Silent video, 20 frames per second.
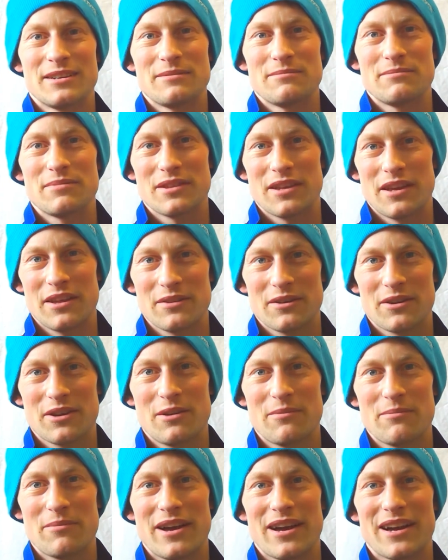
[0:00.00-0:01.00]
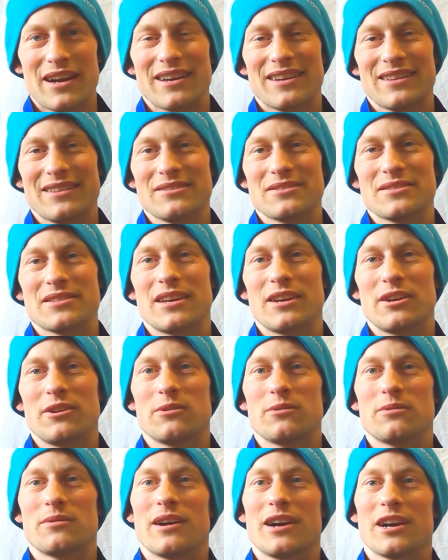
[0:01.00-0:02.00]
but then they'll come back and they'll say,
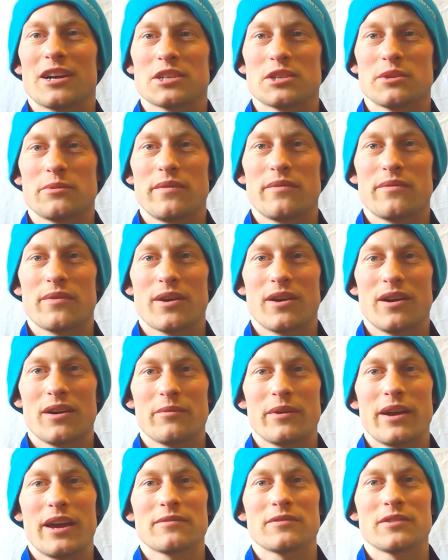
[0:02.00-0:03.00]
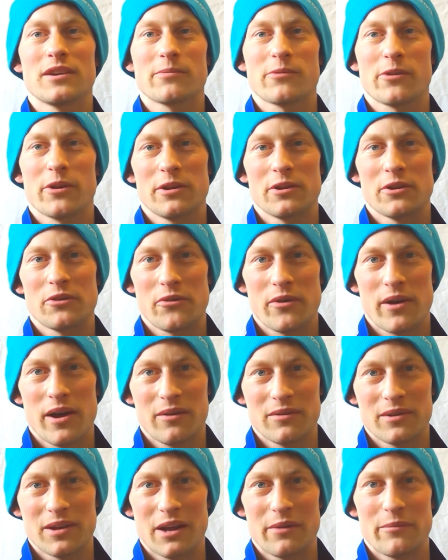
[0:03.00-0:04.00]
oh, actually we forgot, we have to upgrade your
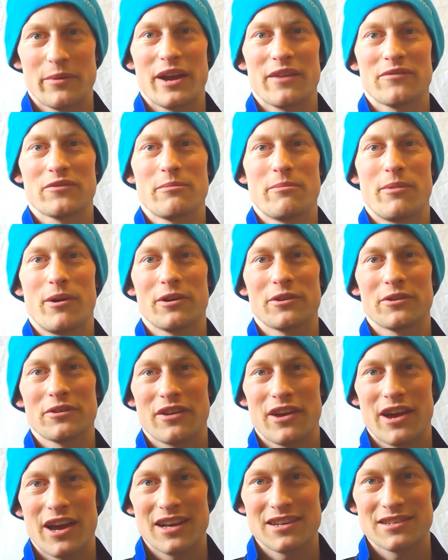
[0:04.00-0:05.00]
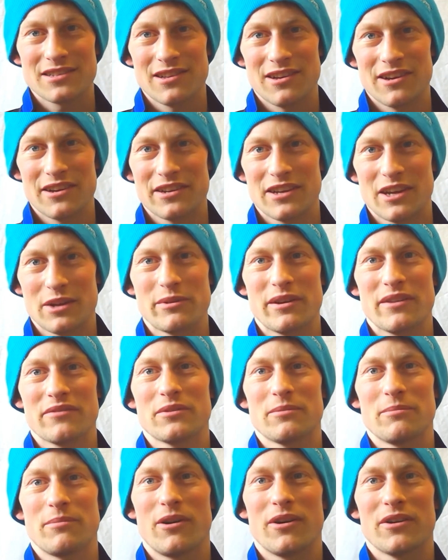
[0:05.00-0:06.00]
ground, and we have to bond your gas line, and we have to
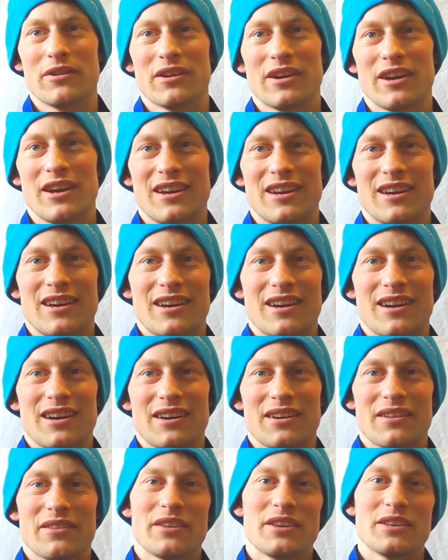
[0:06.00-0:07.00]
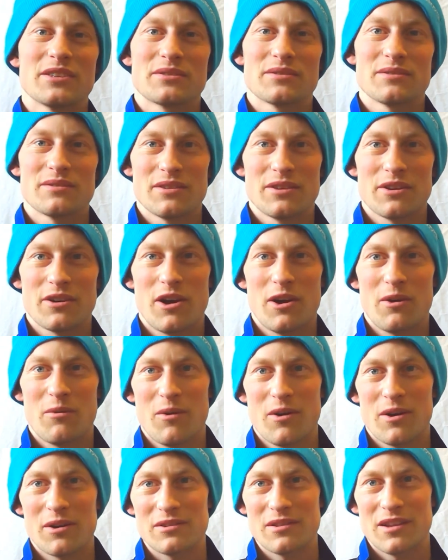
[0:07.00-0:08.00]
bond your hot
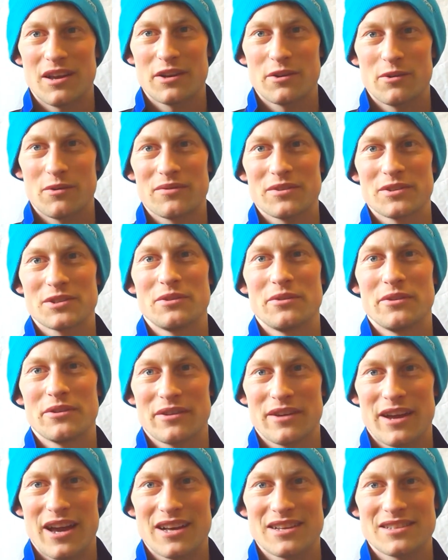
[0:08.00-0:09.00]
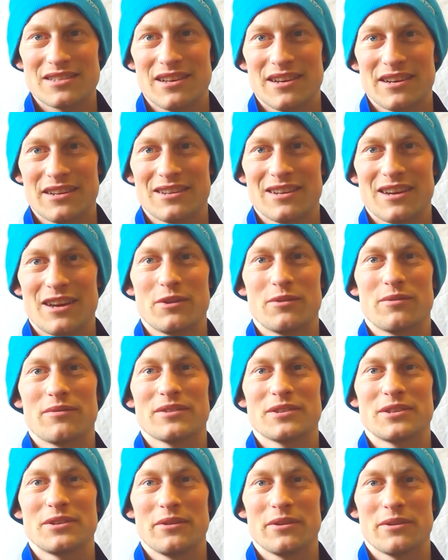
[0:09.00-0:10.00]
water line over to your gas line and over
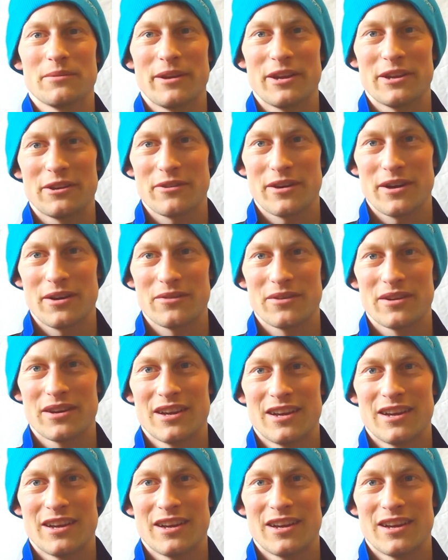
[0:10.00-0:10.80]
to your main ground.